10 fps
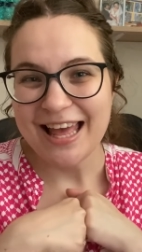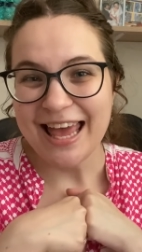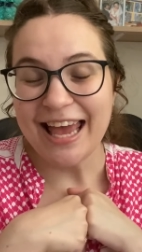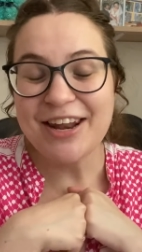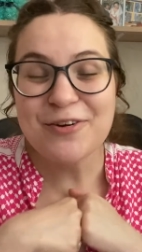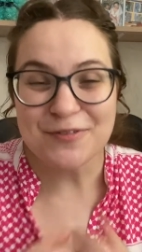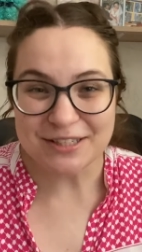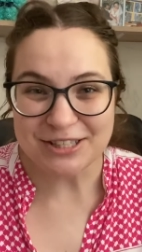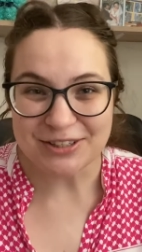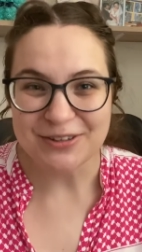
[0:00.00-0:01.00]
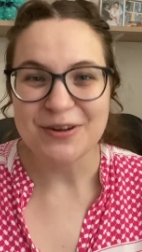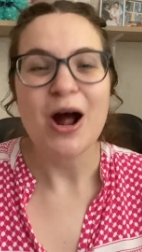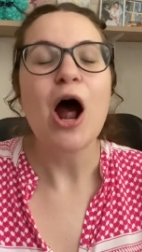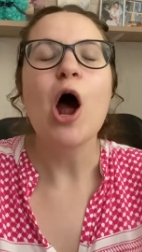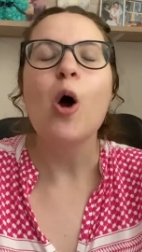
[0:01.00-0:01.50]
And I wish you
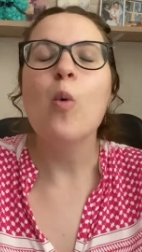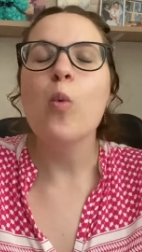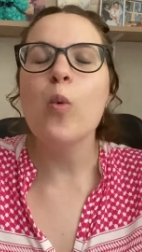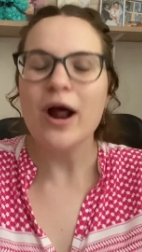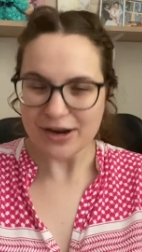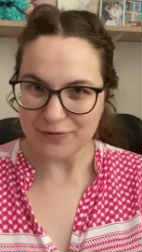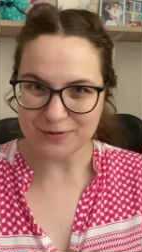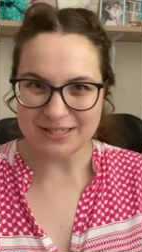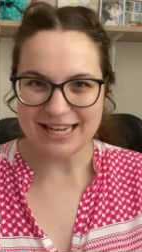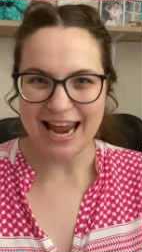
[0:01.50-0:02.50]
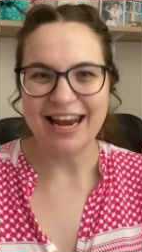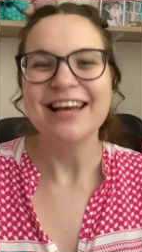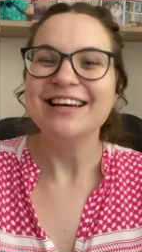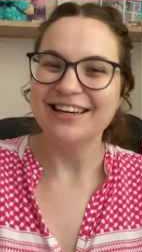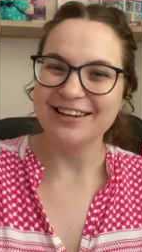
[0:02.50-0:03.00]
a wonderful
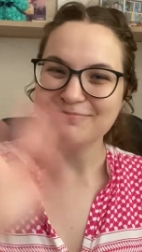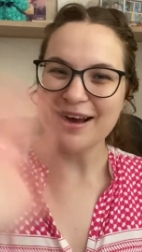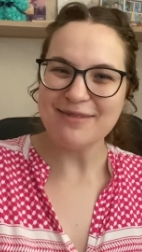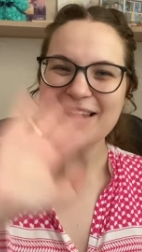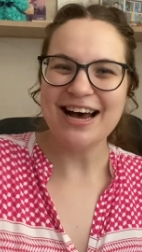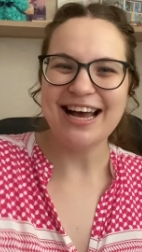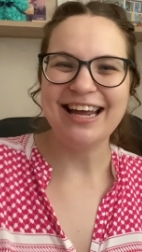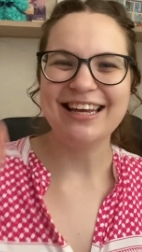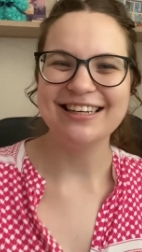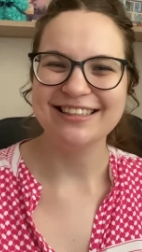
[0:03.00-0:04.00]
day. Bye bye.